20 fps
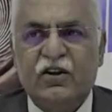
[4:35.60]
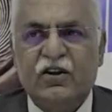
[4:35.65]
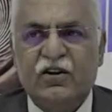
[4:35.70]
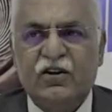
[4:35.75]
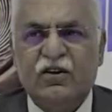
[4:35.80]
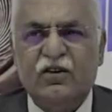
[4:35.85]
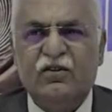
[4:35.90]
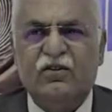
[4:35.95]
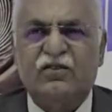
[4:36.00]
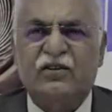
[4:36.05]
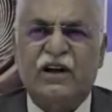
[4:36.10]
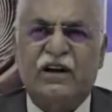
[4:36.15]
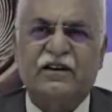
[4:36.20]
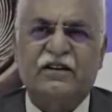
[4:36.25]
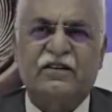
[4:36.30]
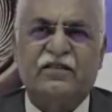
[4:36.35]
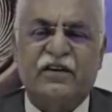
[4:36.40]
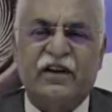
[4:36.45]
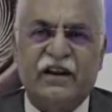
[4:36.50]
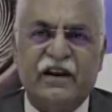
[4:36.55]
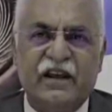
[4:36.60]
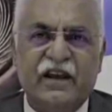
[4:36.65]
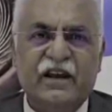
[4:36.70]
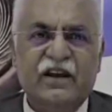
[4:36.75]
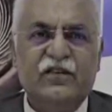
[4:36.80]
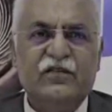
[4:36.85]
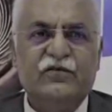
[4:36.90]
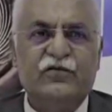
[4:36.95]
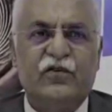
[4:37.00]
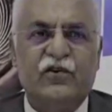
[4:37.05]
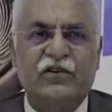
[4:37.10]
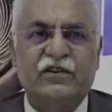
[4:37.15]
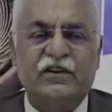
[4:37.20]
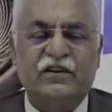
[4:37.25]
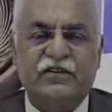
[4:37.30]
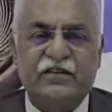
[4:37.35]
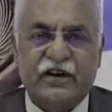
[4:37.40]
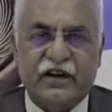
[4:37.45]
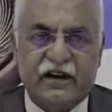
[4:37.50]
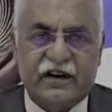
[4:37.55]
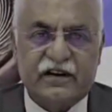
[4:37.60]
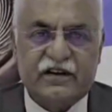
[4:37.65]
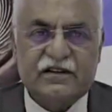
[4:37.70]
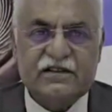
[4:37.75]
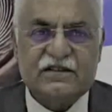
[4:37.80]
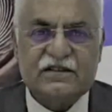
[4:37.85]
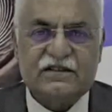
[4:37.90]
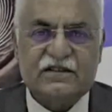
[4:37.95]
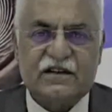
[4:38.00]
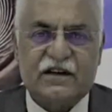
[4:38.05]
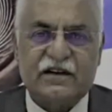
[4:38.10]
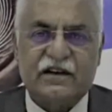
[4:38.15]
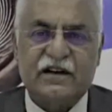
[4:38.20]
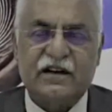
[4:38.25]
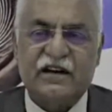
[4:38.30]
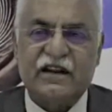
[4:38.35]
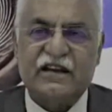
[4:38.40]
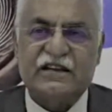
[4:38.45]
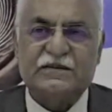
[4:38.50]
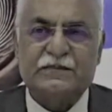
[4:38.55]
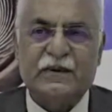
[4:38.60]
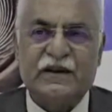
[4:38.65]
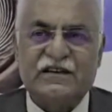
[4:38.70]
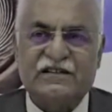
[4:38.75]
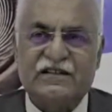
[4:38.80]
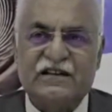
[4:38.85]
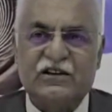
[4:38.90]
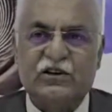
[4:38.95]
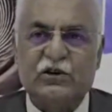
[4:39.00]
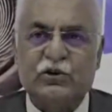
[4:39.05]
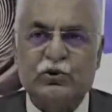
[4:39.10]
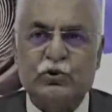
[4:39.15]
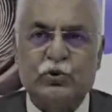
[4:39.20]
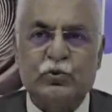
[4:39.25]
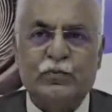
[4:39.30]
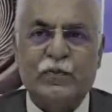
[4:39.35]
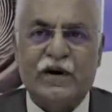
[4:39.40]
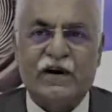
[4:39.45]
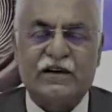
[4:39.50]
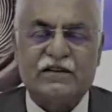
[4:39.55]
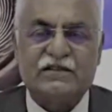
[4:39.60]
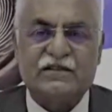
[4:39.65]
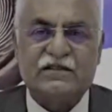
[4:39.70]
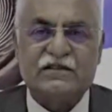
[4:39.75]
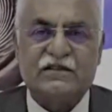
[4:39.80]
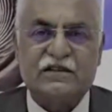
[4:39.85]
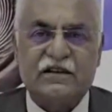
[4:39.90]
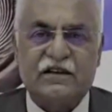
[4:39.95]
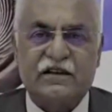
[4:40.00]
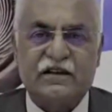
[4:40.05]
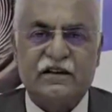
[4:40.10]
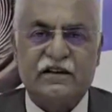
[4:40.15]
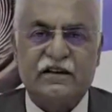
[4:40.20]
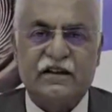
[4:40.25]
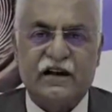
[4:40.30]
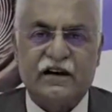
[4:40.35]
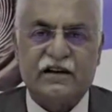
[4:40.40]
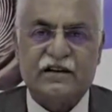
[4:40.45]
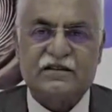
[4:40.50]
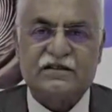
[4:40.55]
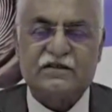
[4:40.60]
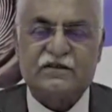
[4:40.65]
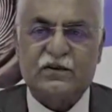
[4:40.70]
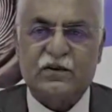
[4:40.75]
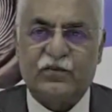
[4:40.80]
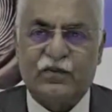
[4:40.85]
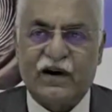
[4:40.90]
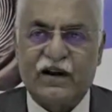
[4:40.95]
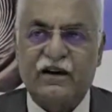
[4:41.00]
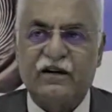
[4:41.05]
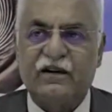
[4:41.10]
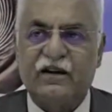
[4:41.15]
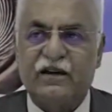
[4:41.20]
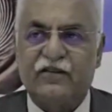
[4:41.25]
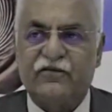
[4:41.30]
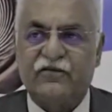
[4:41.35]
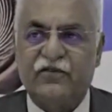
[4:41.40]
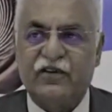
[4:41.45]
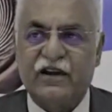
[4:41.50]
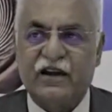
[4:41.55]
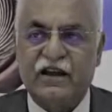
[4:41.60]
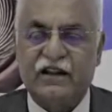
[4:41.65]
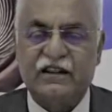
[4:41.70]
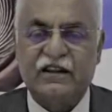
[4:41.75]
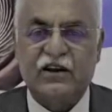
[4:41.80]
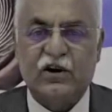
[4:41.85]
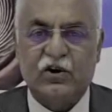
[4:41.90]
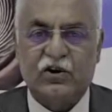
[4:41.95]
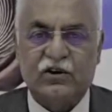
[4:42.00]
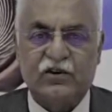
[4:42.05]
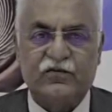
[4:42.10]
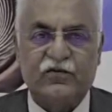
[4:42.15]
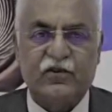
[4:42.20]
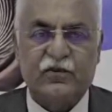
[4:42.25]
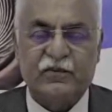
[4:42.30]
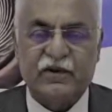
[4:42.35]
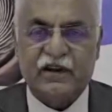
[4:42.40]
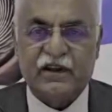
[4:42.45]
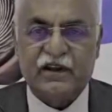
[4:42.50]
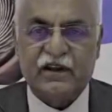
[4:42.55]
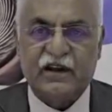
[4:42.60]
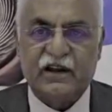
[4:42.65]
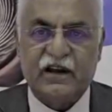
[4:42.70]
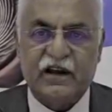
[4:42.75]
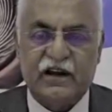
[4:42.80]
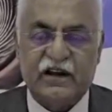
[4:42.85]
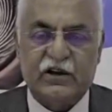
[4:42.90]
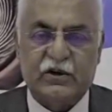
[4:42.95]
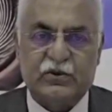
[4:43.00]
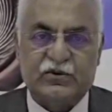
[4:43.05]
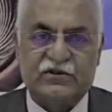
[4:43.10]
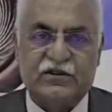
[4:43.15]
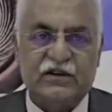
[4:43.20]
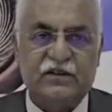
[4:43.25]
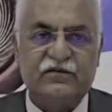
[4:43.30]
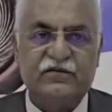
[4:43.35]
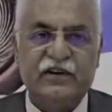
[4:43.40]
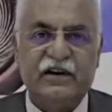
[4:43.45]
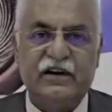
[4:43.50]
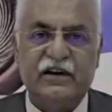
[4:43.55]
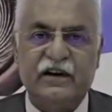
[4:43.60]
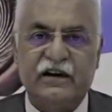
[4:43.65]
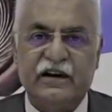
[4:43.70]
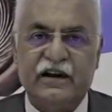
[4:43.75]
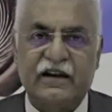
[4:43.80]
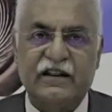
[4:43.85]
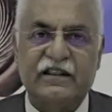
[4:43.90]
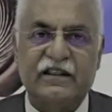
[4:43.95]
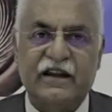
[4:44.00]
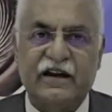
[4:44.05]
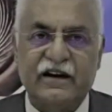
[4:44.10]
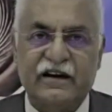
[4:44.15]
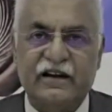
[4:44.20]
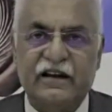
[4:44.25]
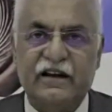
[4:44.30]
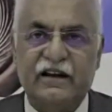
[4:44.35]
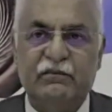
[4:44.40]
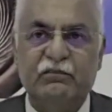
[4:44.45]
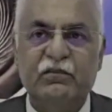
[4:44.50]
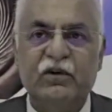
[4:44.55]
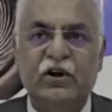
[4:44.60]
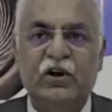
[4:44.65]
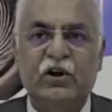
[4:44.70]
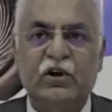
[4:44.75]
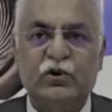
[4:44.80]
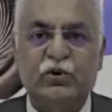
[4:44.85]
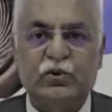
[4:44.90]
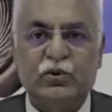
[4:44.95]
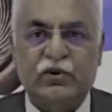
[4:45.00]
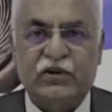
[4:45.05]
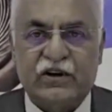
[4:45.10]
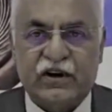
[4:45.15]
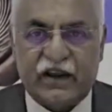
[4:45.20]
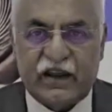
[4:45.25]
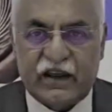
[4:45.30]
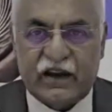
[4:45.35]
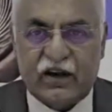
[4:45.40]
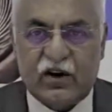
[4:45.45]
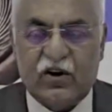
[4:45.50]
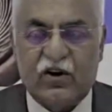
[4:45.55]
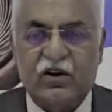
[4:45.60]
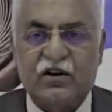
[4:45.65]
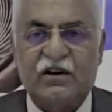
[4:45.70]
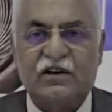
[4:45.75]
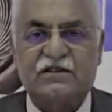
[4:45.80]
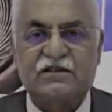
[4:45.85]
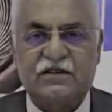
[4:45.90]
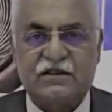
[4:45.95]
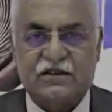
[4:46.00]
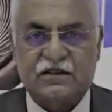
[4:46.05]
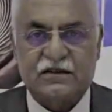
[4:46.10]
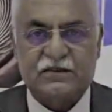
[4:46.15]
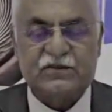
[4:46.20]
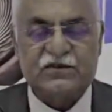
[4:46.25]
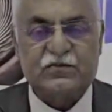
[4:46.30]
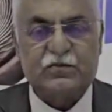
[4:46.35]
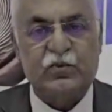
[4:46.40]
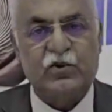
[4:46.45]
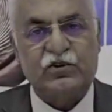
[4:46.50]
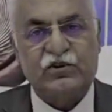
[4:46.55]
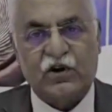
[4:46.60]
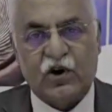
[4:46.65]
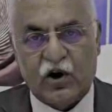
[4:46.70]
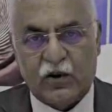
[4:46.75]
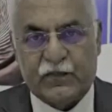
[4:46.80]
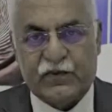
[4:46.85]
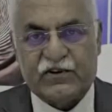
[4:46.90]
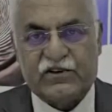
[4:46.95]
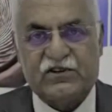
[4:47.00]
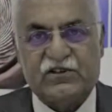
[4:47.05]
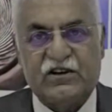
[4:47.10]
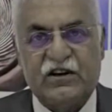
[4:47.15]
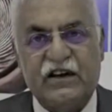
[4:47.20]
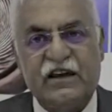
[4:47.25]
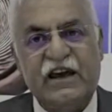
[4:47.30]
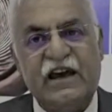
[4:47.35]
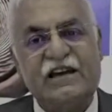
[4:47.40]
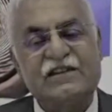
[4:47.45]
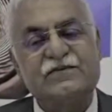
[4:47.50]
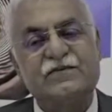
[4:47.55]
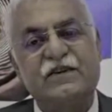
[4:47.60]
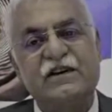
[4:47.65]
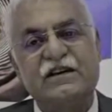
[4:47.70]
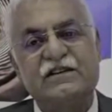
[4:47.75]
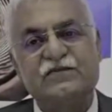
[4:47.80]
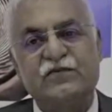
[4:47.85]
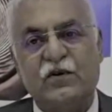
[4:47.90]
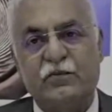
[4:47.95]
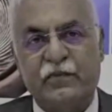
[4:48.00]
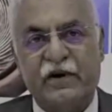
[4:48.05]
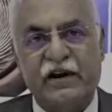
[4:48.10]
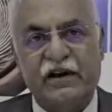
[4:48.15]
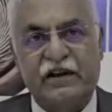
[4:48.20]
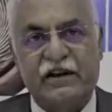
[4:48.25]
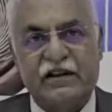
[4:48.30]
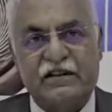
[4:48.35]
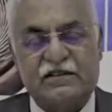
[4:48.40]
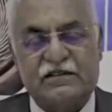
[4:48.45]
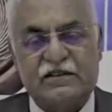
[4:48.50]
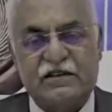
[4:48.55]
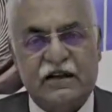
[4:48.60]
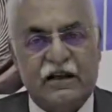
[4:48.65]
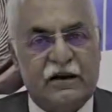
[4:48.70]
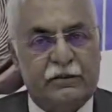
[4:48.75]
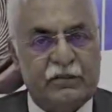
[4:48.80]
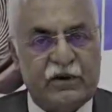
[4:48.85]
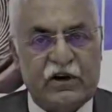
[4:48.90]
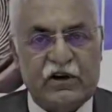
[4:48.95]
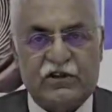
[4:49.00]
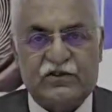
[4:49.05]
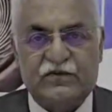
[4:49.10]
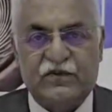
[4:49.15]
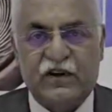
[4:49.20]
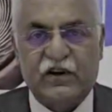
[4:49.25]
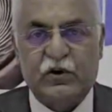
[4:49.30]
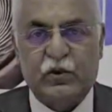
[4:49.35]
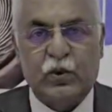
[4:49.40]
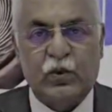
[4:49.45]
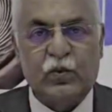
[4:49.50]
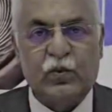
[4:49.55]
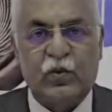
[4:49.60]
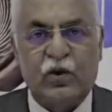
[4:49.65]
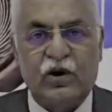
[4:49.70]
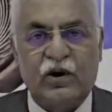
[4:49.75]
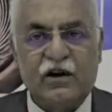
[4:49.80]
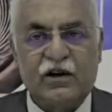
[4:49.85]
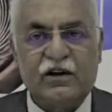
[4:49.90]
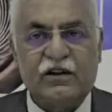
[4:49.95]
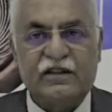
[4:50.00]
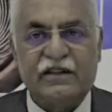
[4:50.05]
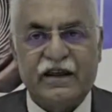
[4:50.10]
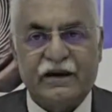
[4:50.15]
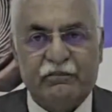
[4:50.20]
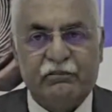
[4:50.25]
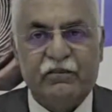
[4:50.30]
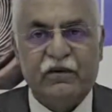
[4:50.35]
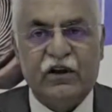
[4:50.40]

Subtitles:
No, that training for the trainers takes place in two parts. That is, one, if we get the order from any end user, we get their team to train on our systems, both operationally as well as for maintenance, because we don't want them